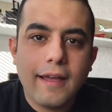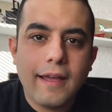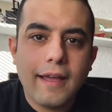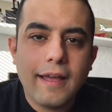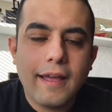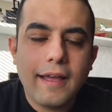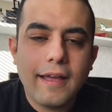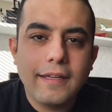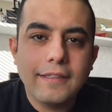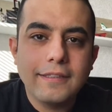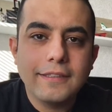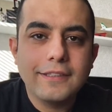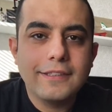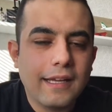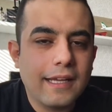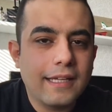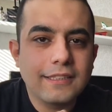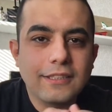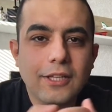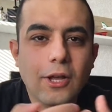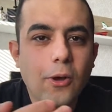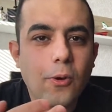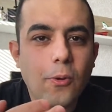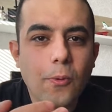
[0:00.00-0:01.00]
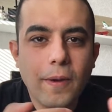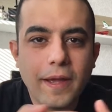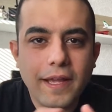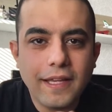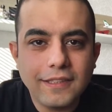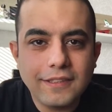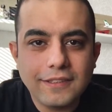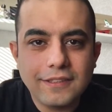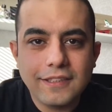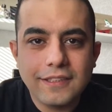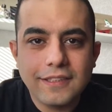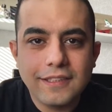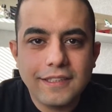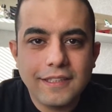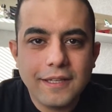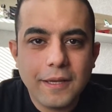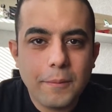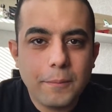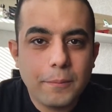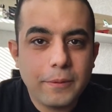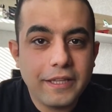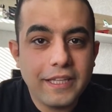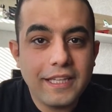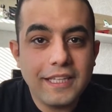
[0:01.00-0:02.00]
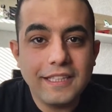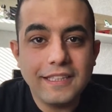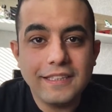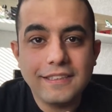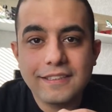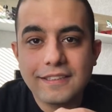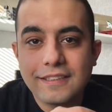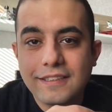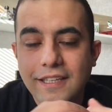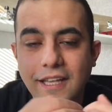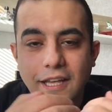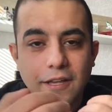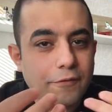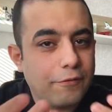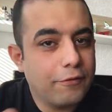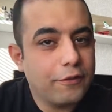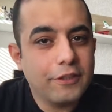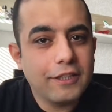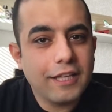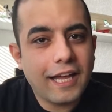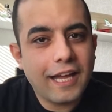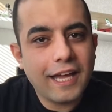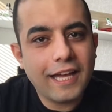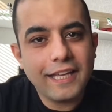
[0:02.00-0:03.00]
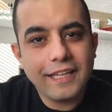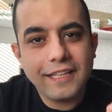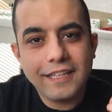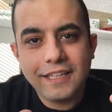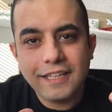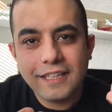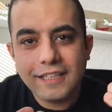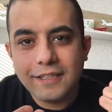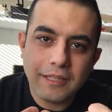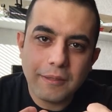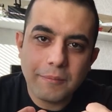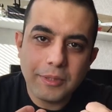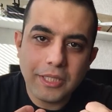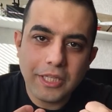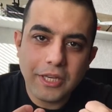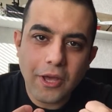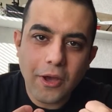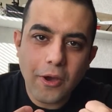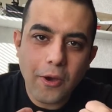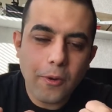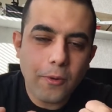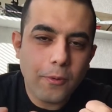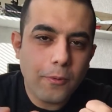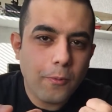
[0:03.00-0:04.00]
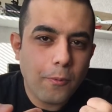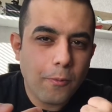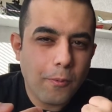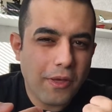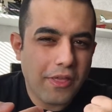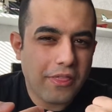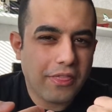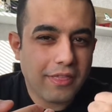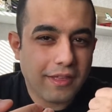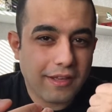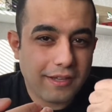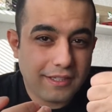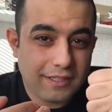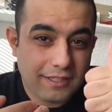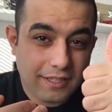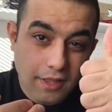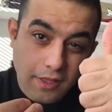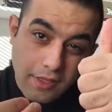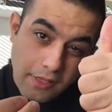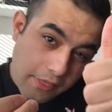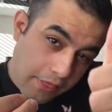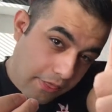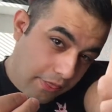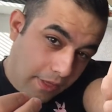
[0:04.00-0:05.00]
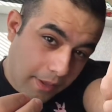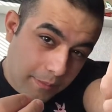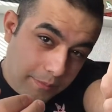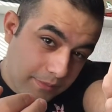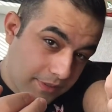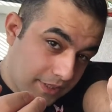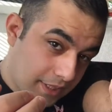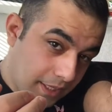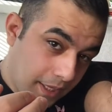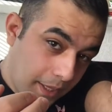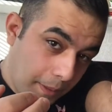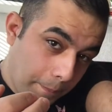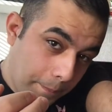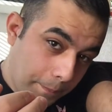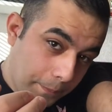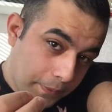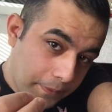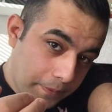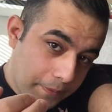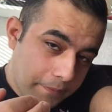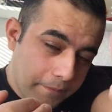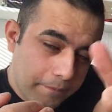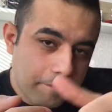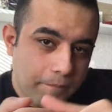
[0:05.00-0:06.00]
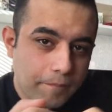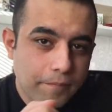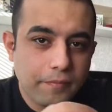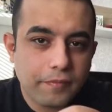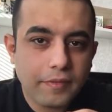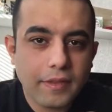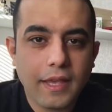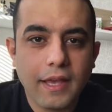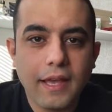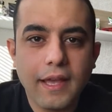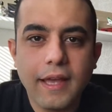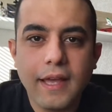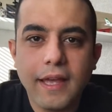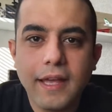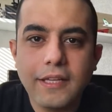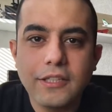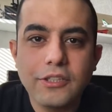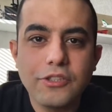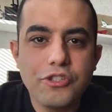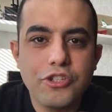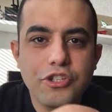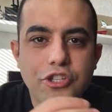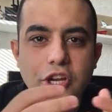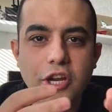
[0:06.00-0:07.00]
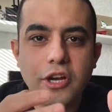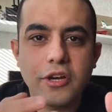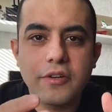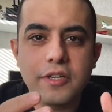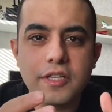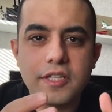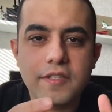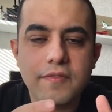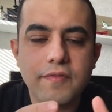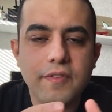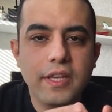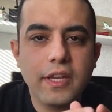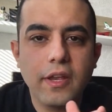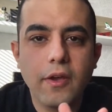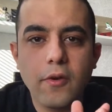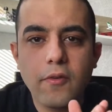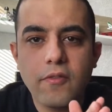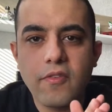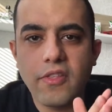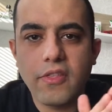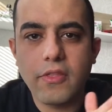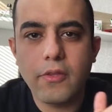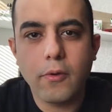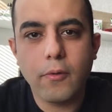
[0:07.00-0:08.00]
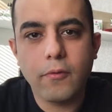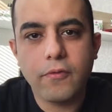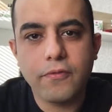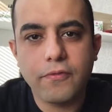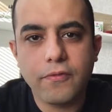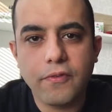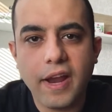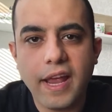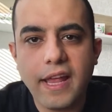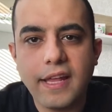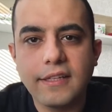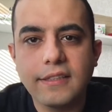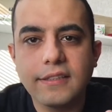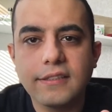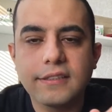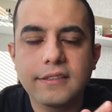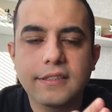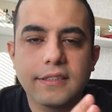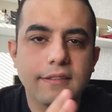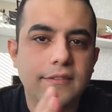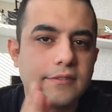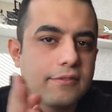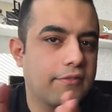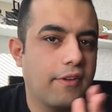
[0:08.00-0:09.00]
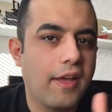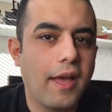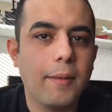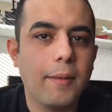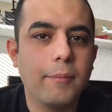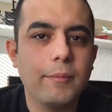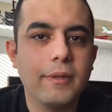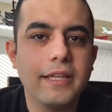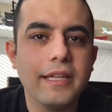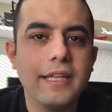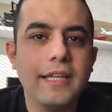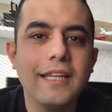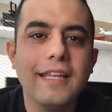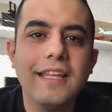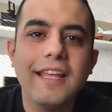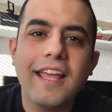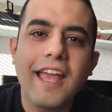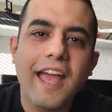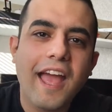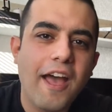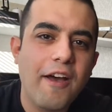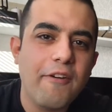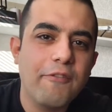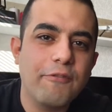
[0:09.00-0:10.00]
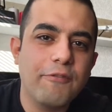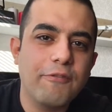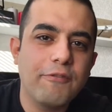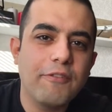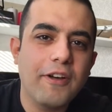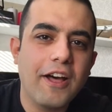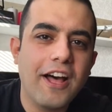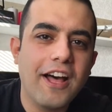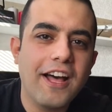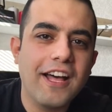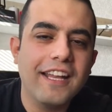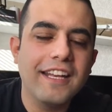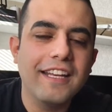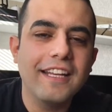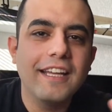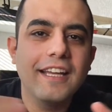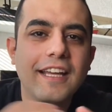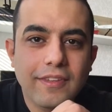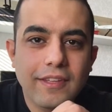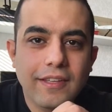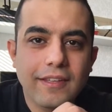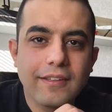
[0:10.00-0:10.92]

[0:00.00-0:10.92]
And as always, please, if you like, let me know with thumbs up and share this video with your friend, family, have fun.